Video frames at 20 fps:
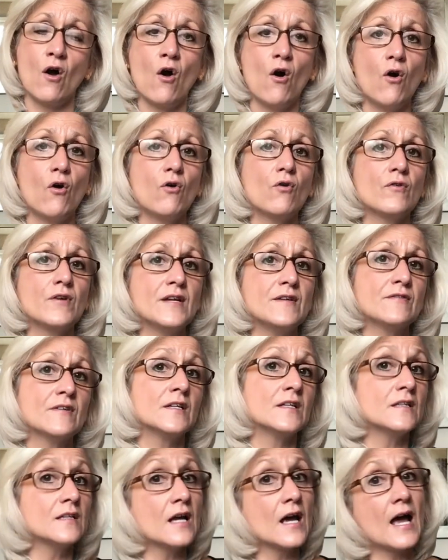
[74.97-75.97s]
or
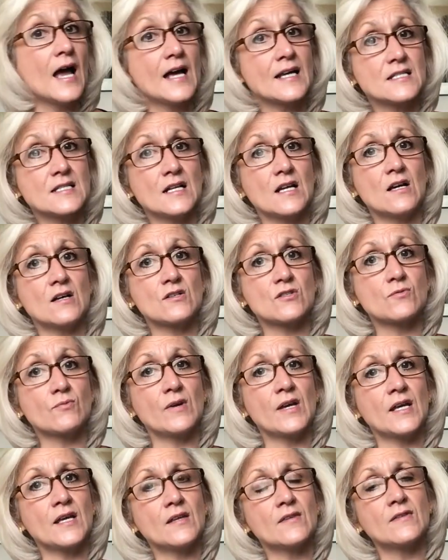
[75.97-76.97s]
even, as last
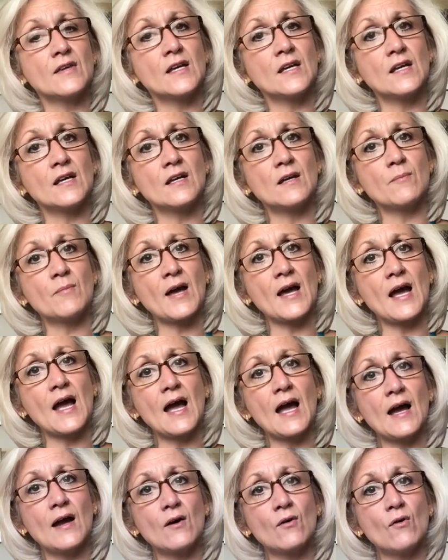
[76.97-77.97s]
week, thinking about
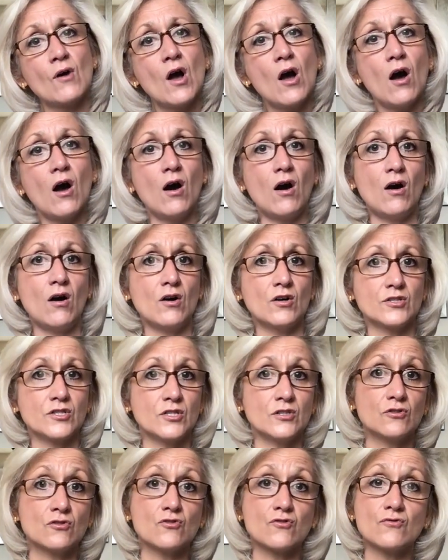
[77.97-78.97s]
how art
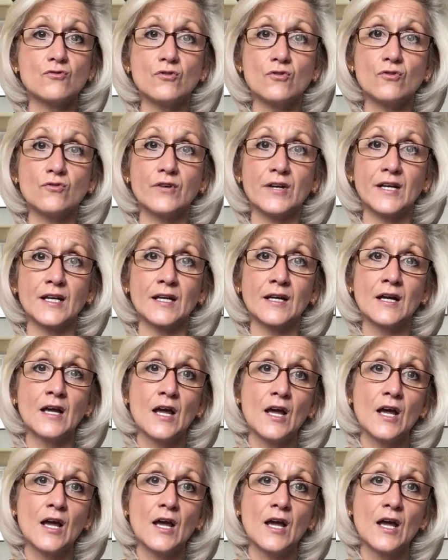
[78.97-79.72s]
and drawing